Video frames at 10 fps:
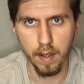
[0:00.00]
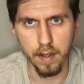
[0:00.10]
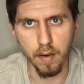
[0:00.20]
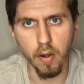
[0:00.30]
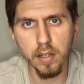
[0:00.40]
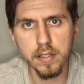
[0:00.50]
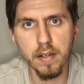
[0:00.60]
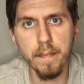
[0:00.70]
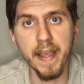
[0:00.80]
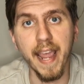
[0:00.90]
He
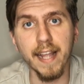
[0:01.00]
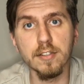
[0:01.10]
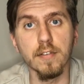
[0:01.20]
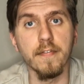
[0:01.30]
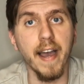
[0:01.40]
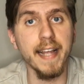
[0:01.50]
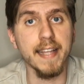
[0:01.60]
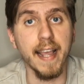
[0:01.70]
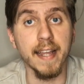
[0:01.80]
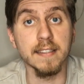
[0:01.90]
also began to fight
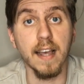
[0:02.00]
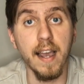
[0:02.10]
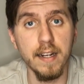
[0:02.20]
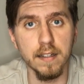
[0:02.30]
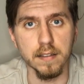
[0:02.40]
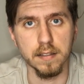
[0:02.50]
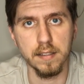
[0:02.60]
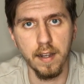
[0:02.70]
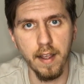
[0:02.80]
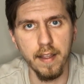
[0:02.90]
against
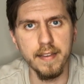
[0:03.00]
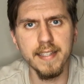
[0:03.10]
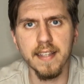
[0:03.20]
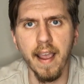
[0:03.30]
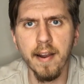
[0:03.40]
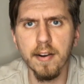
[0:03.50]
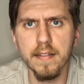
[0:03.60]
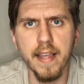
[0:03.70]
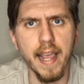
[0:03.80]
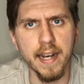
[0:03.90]
idols. This
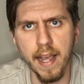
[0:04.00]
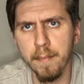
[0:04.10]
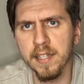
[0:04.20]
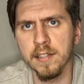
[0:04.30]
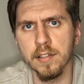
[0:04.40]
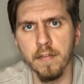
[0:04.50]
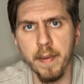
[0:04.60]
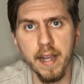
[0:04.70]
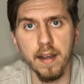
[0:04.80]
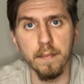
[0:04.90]
angered the inhabitants of
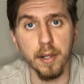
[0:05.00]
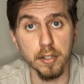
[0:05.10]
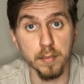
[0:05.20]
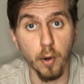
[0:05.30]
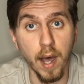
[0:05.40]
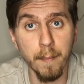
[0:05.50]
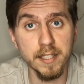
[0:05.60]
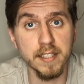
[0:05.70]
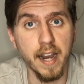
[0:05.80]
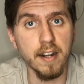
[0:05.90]
Mecca because
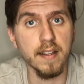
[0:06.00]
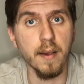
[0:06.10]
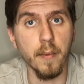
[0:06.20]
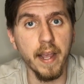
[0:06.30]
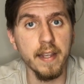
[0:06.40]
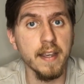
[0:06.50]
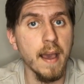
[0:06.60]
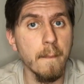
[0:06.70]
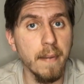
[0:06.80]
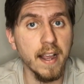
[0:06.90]
Muhammad scared away
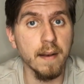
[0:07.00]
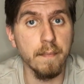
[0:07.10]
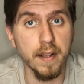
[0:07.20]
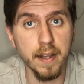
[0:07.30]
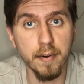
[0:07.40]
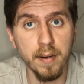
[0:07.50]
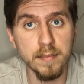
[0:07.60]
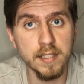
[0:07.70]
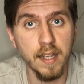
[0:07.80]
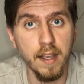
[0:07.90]
pagan
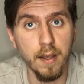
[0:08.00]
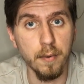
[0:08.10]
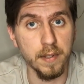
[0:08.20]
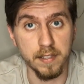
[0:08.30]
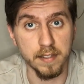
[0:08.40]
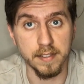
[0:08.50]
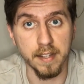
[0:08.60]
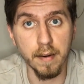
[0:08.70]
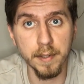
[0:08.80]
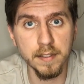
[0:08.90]
pilgrims with his
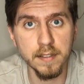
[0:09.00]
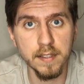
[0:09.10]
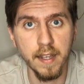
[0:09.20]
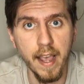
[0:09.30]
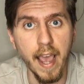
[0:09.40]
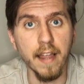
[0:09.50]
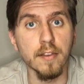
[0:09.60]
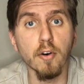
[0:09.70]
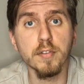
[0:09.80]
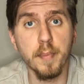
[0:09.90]
sermons,
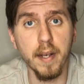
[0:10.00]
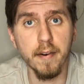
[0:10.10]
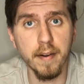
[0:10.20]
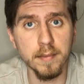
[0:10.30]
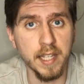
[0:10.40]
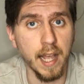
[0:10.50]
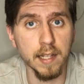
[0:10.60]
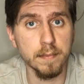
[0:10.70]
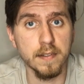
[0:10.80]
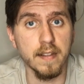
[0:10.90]
and those pilgrims
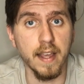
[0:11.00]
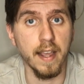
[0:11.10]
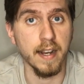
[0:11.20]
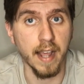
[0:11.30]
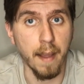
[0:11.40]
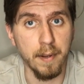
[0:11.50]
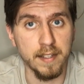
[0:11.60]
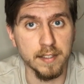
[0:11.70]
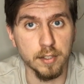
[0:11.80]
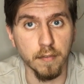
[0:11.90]
helped the
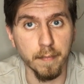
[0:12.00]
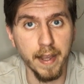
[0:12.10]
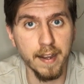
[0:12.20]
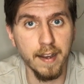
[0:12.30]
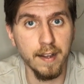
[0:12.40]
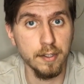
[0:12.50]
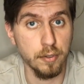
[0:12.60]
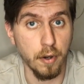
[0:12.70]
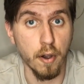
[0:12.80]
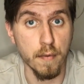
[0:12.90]
inhabitants of Mecca
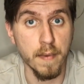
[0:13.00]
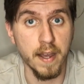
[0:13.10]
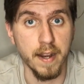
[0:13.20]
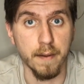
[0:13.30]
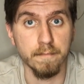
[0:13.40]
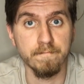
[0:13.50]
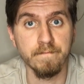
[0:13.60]
to earn money.